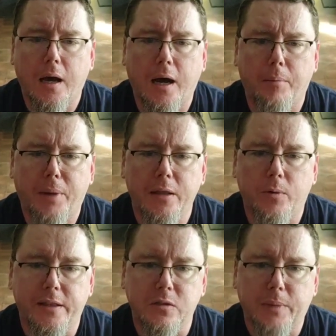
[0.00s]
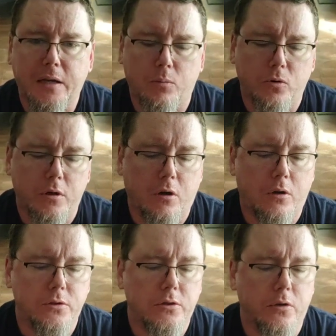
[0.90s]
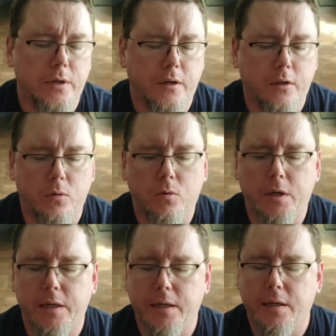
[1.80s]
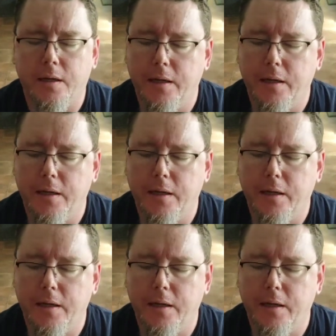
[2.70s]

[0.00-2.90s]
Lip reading: By the way, this battle board, also another one